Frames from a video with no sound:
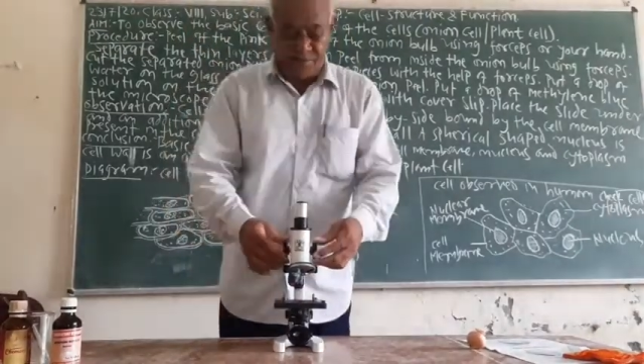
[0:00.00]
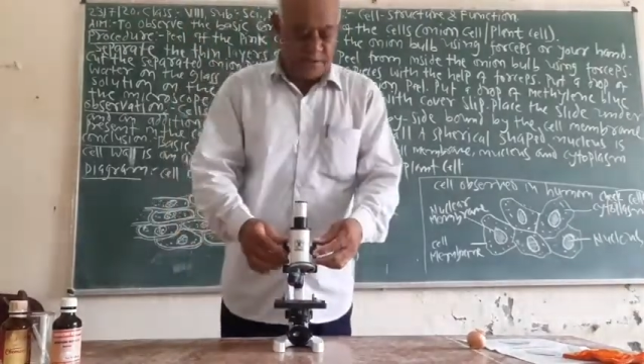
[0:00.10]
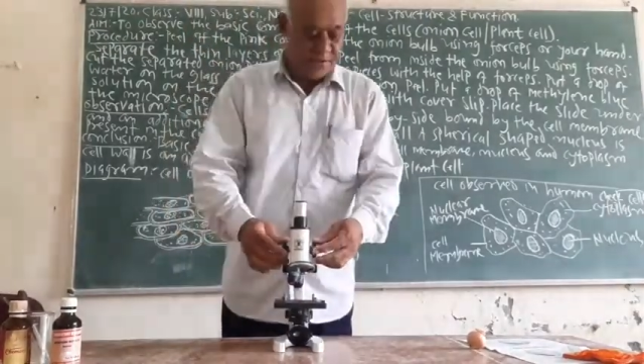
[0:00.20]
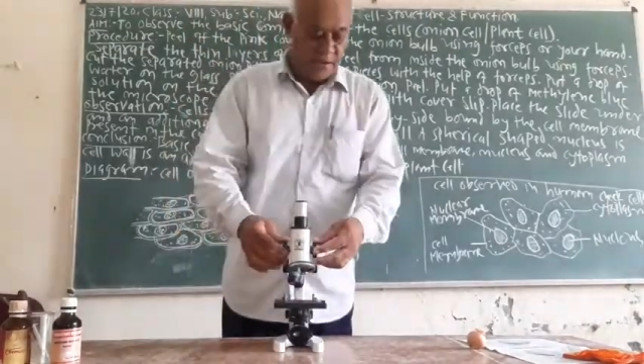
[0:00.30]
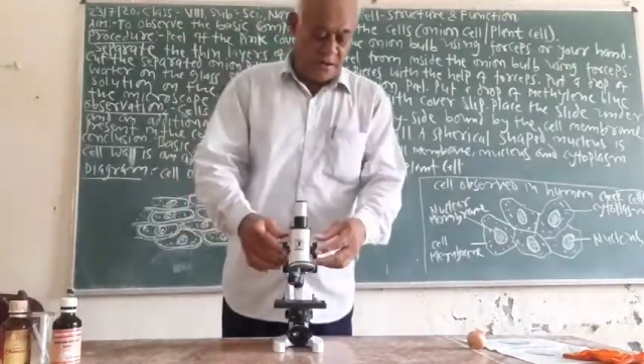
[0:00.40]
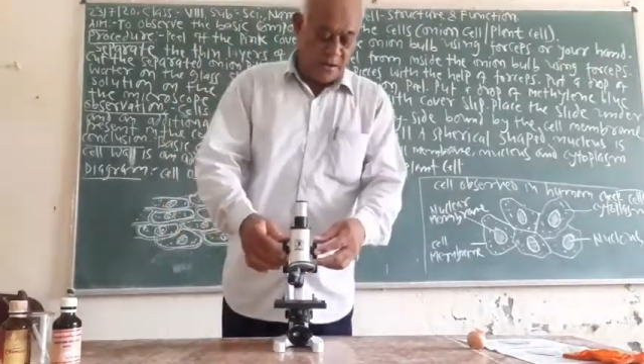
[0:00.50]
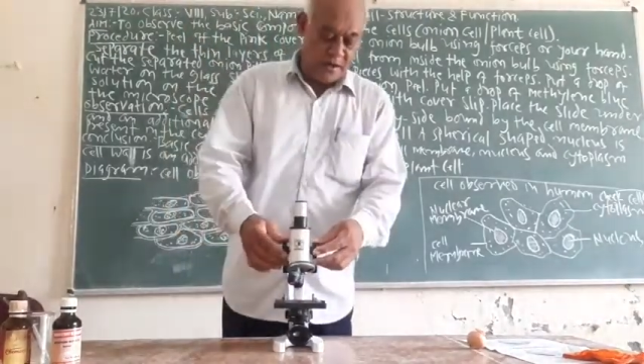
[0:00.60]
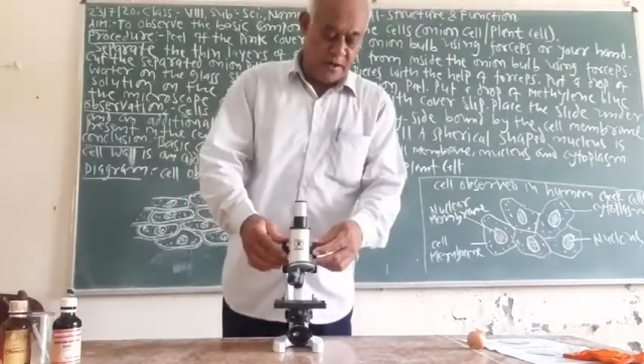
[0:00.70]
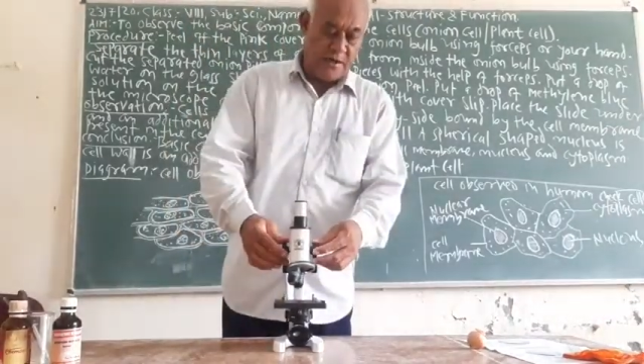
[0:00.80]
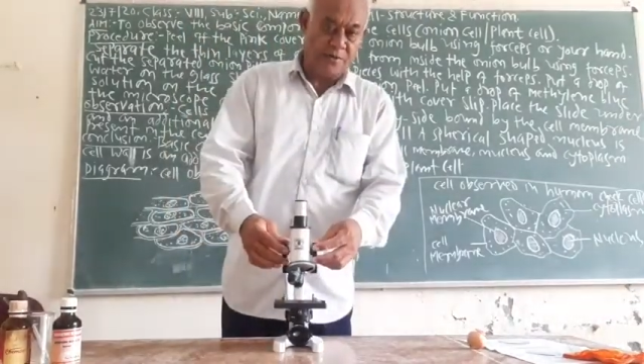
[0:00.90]

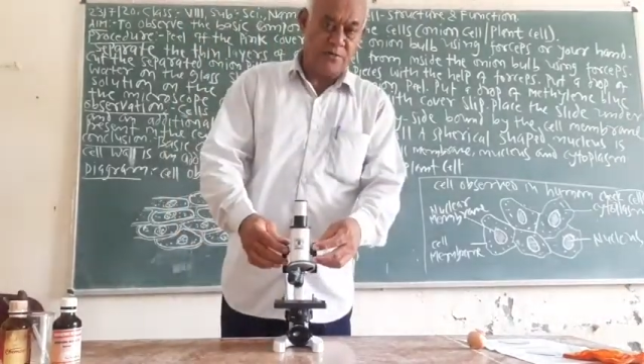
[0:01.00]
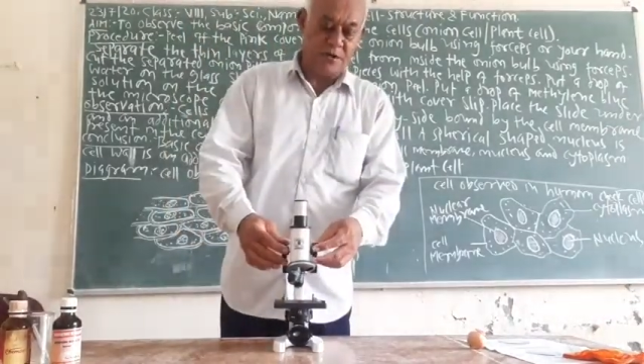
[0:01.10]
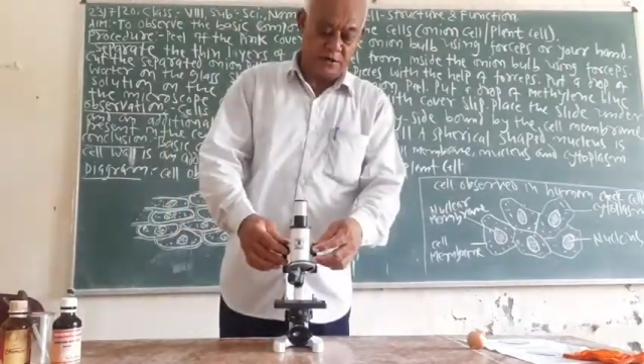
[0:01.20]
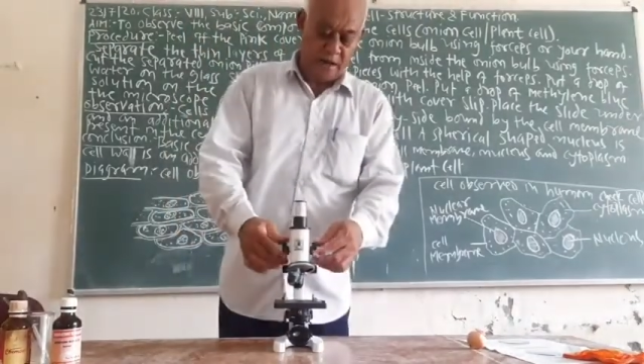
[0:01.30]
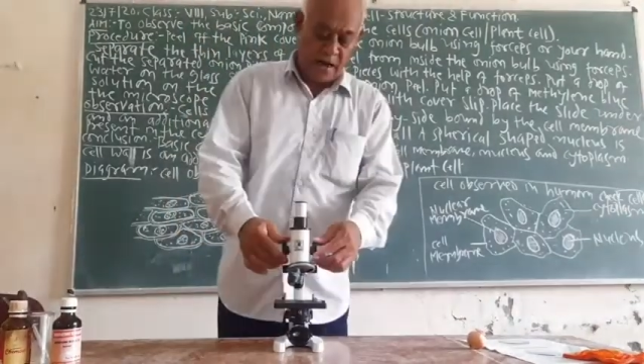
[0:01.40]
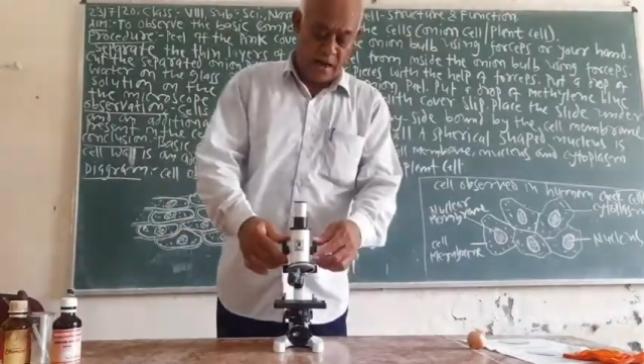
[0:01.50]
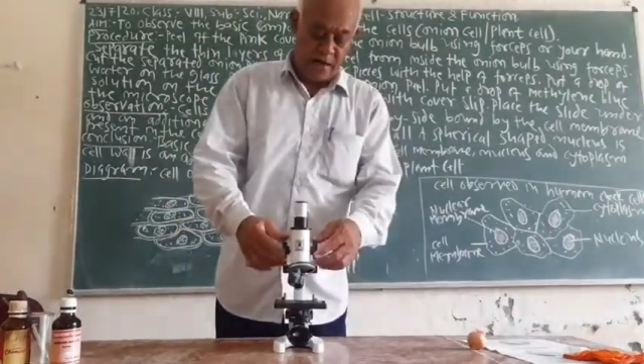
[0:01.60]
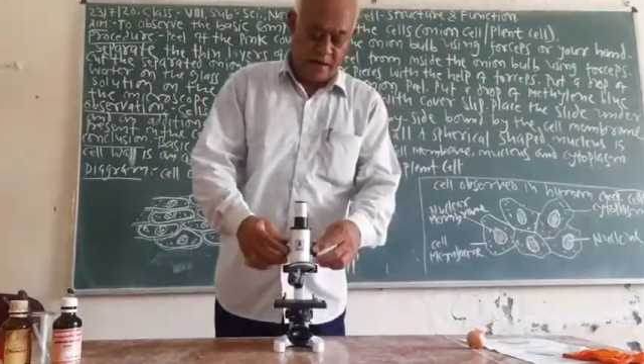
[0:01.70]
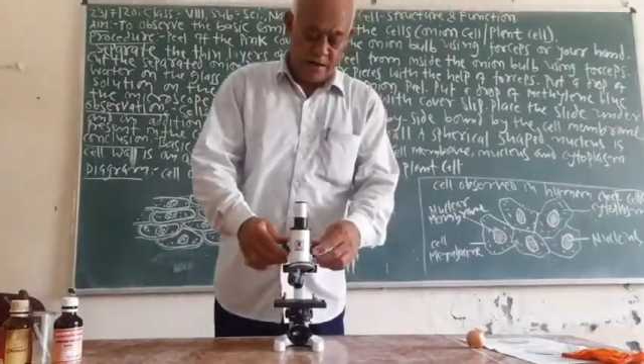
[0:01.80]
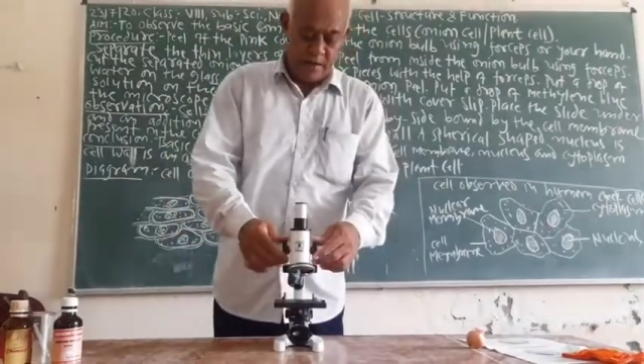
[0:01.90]
vision into the
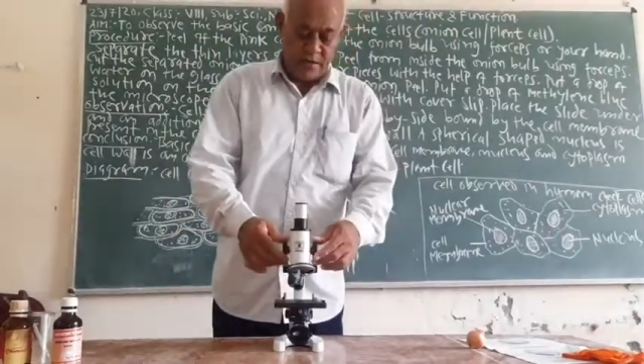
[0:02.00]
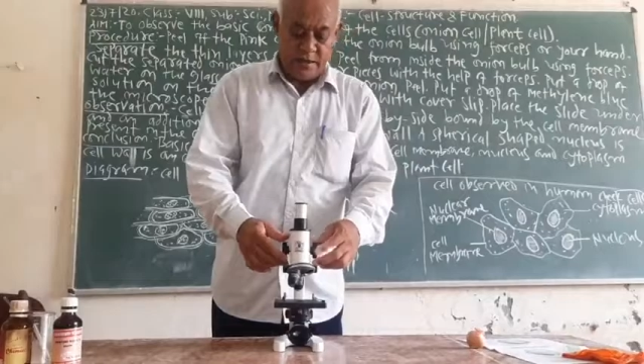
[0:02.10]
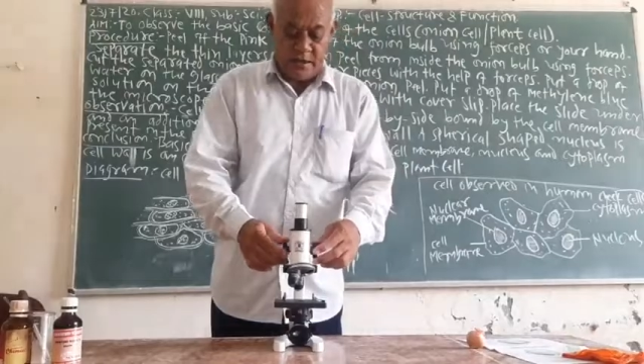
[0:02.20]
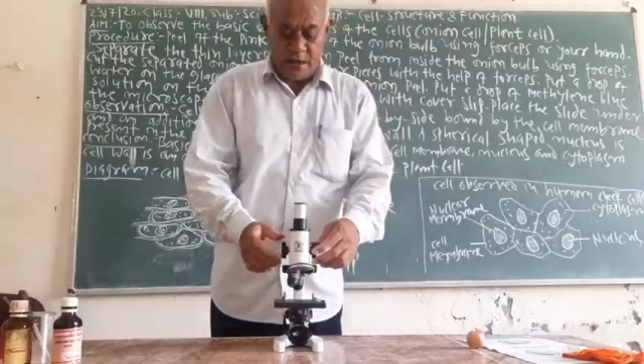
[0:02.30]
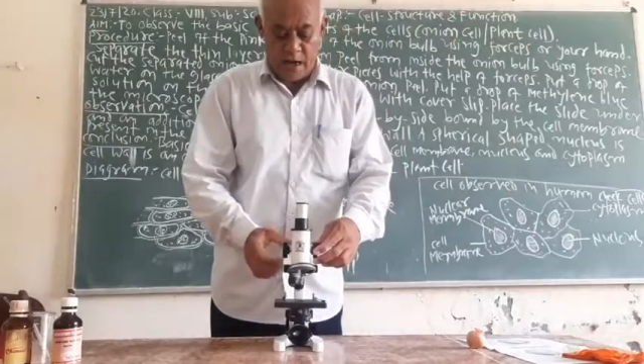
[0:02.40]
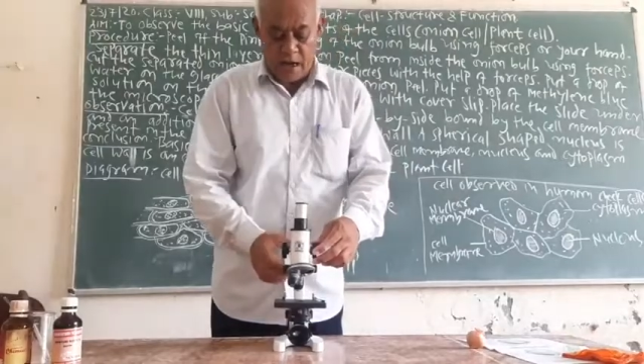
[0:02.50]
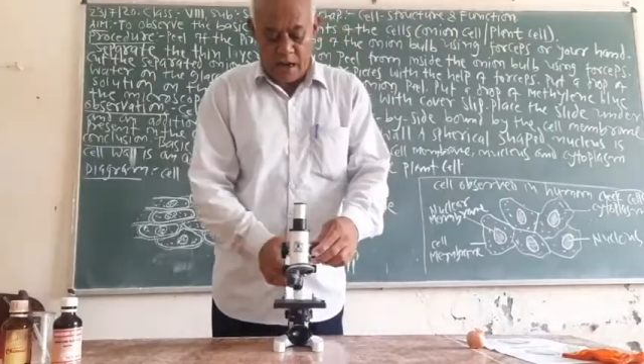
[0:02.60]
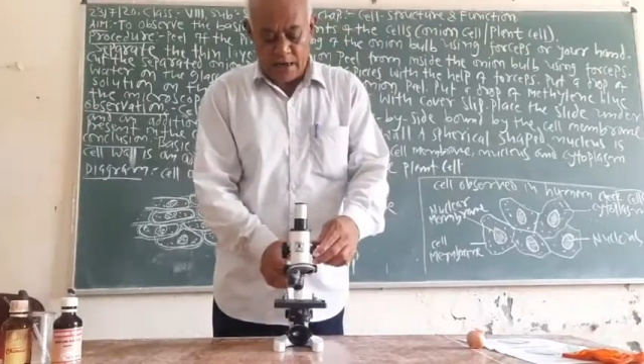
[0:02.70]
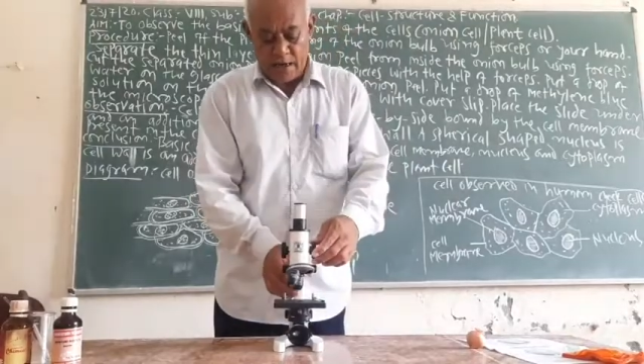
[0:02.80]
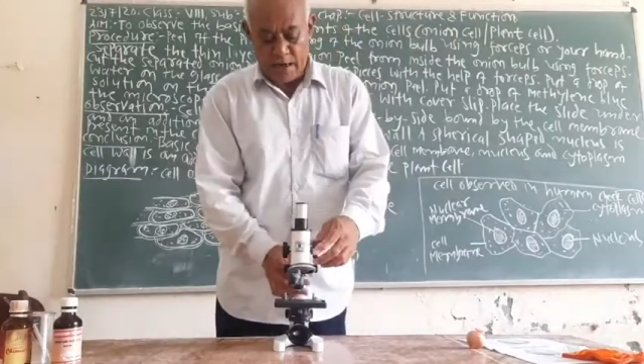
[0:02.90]
slide, there
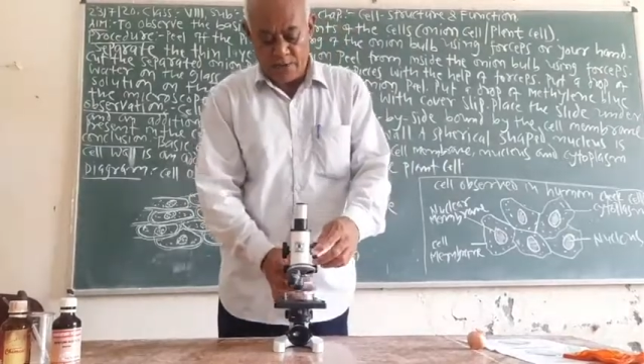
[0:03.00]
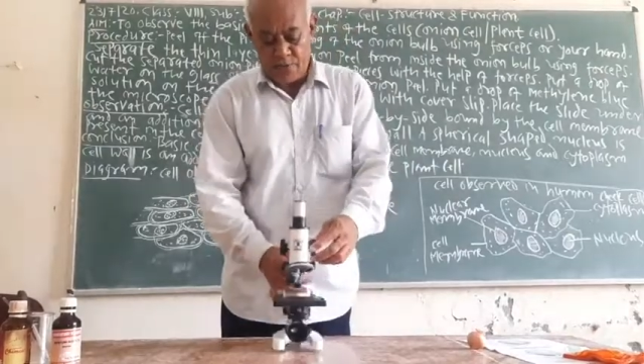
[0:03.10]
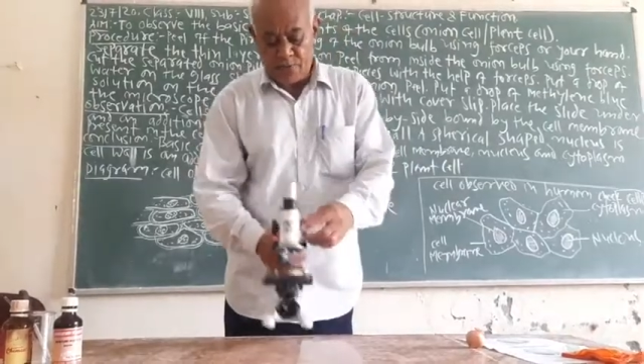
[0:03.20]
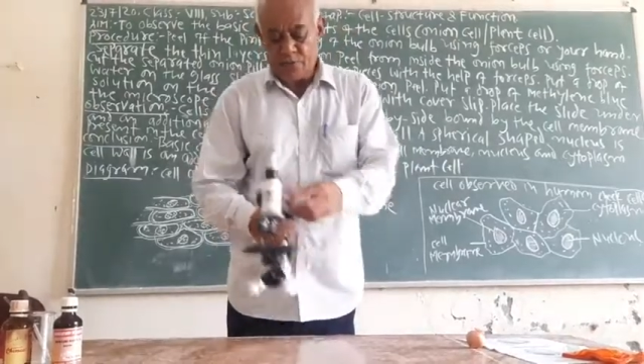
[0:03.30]
are two